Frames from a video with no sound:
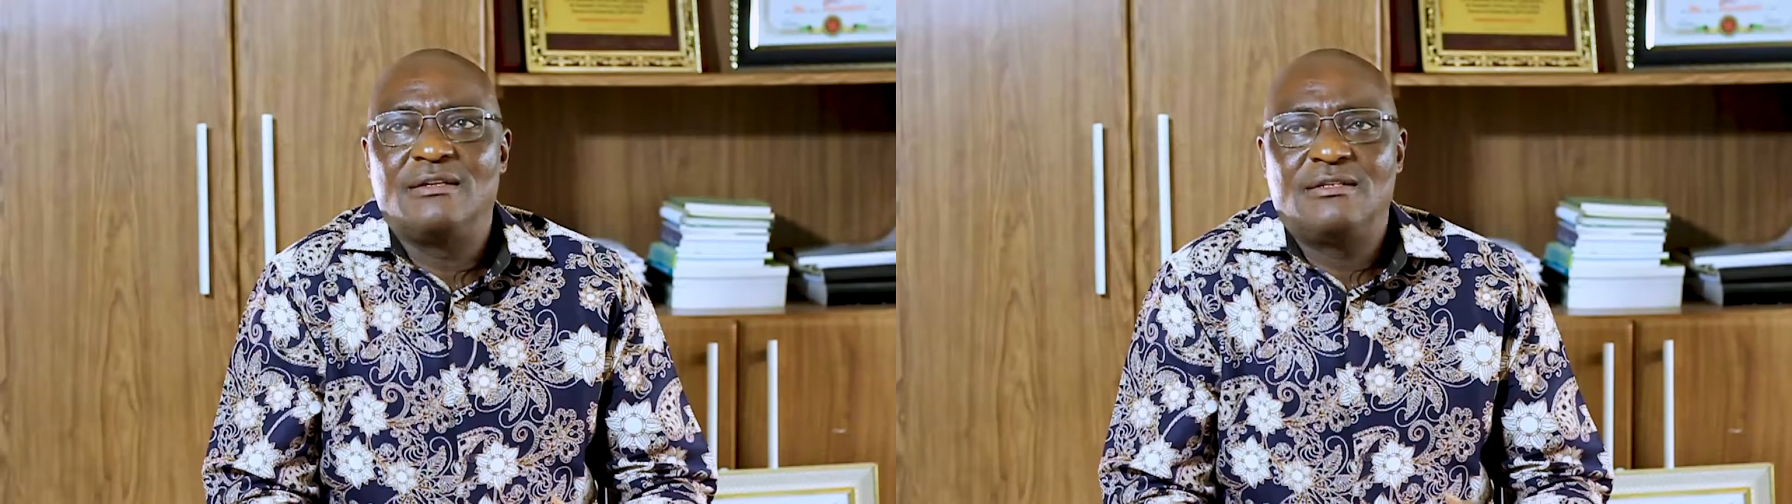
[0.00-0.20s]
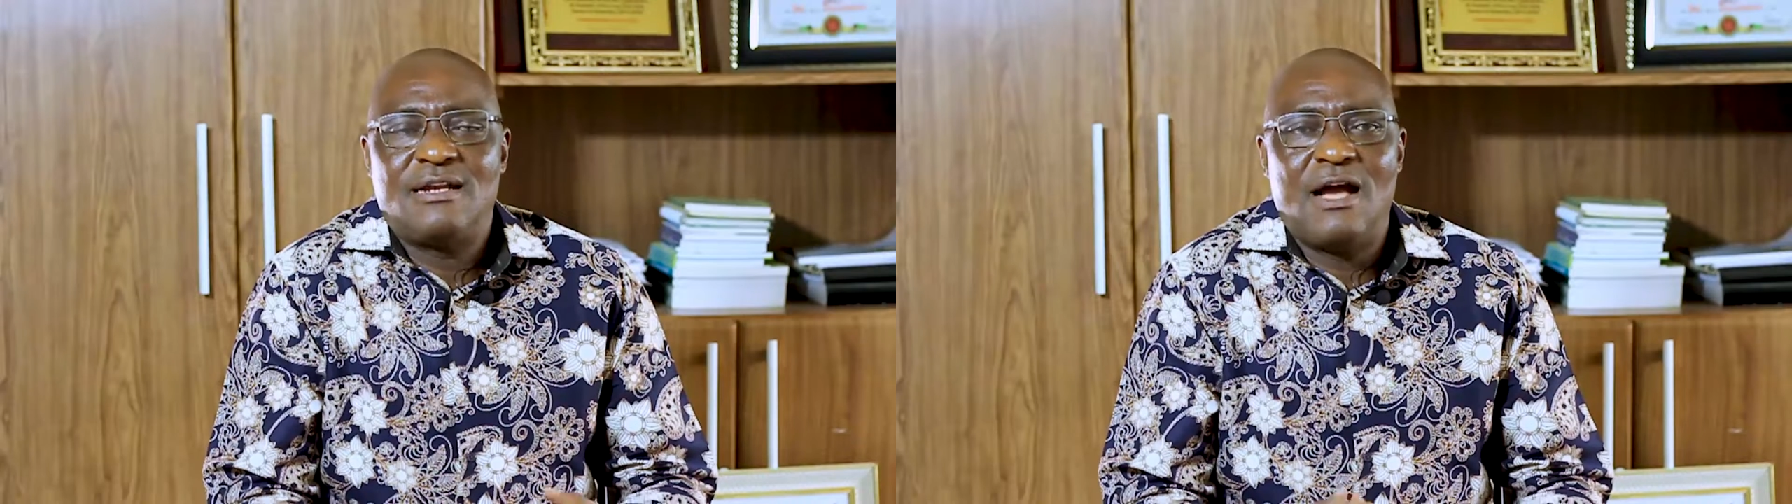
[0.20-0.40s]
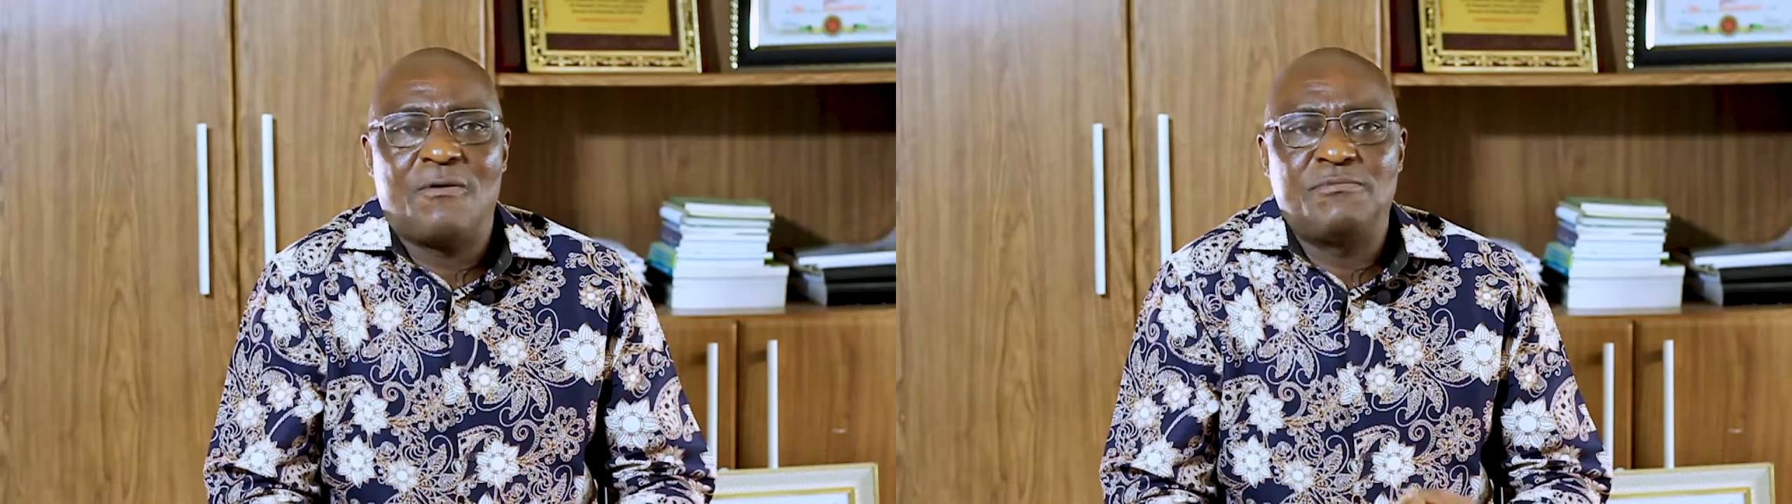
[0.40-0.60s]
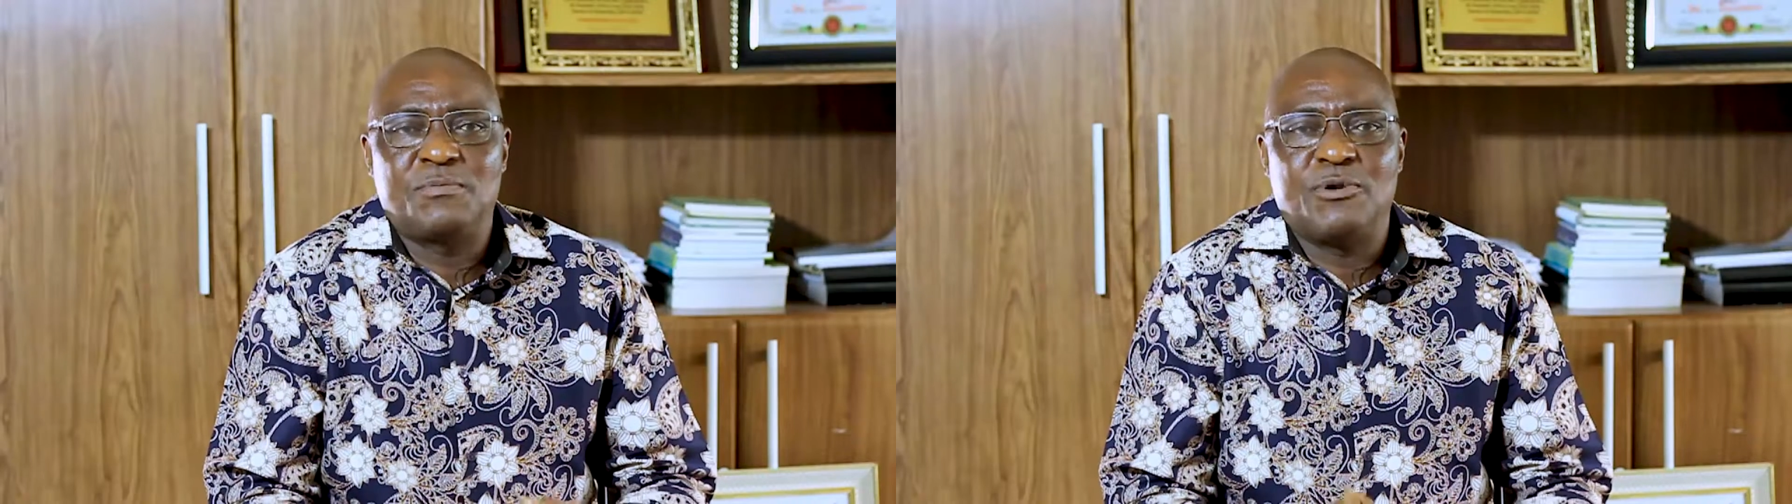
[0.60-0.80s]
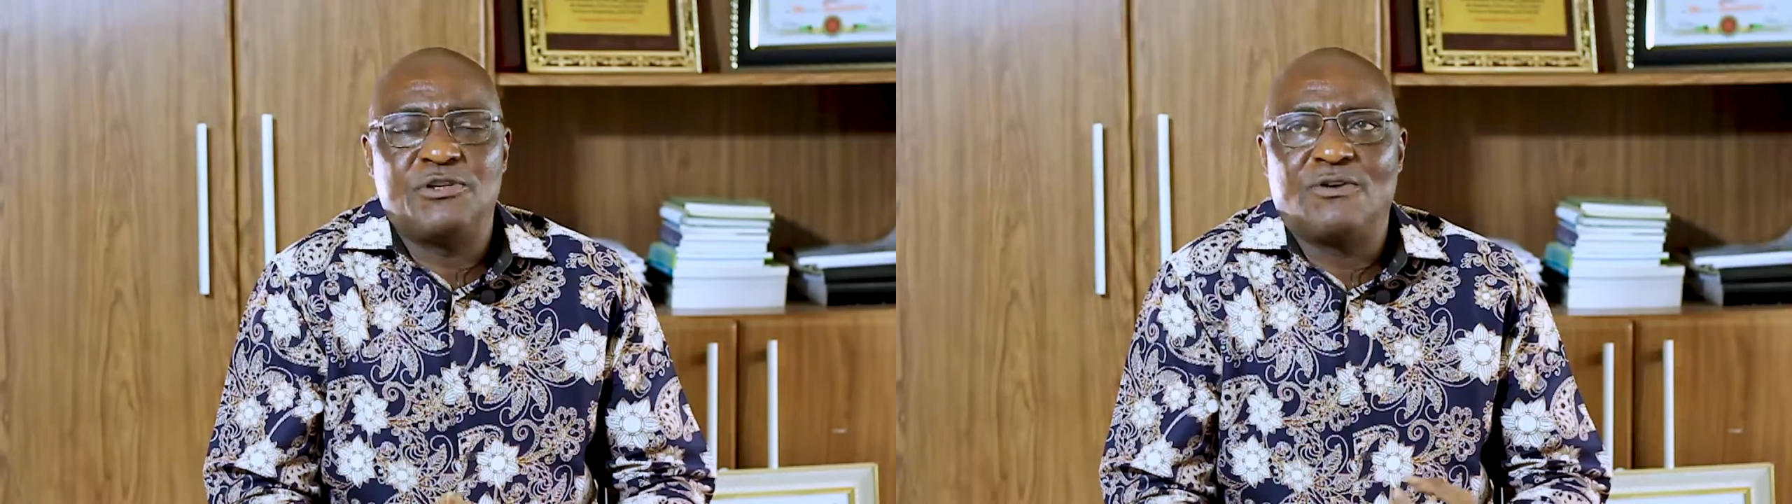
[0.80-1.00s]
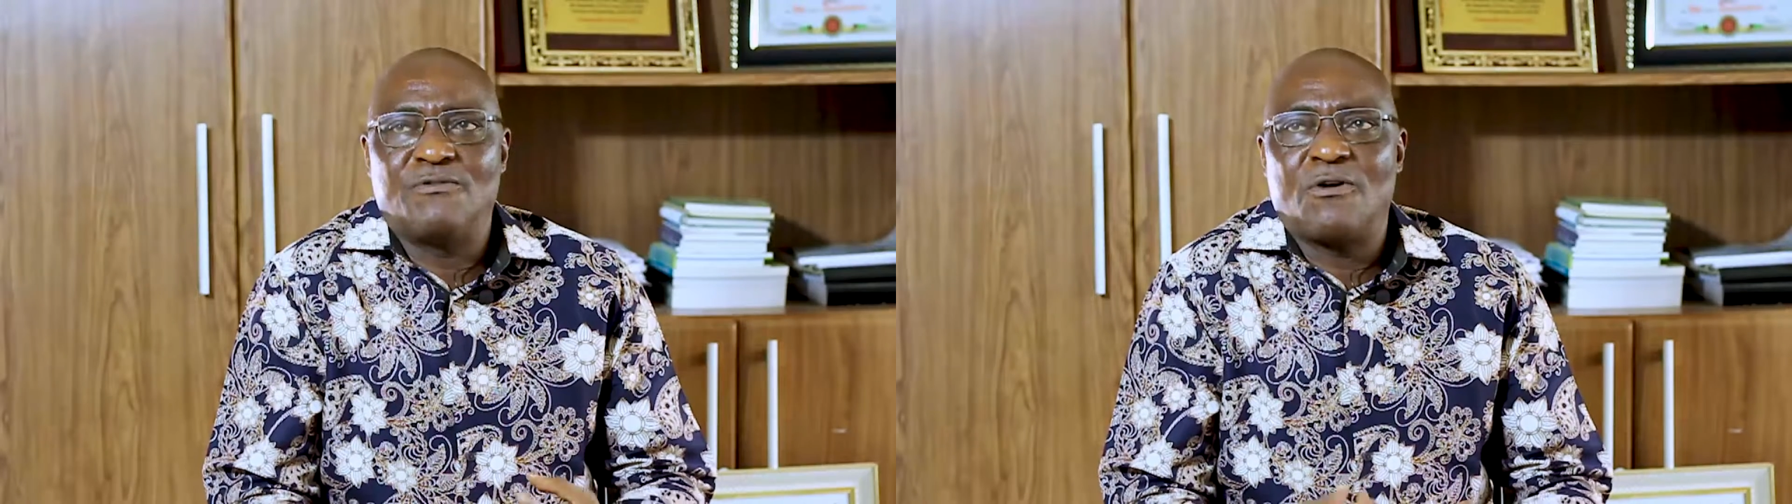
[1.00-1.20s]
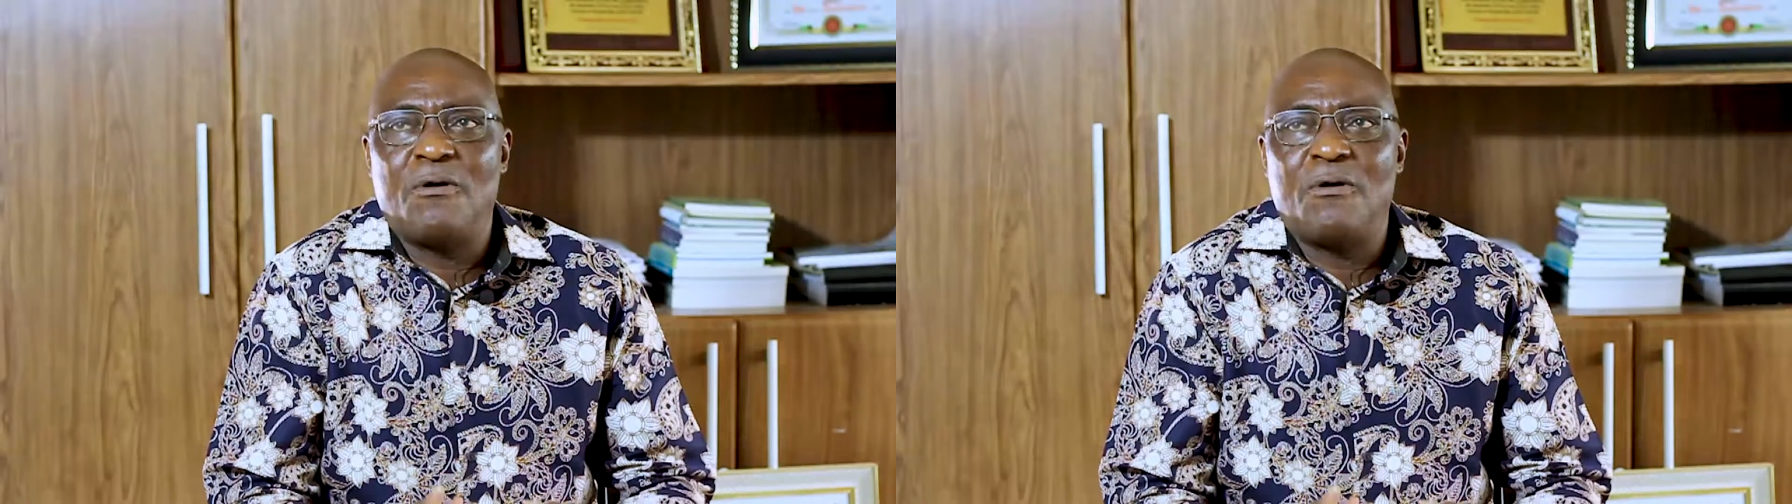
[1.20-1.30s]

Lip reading: that spirit of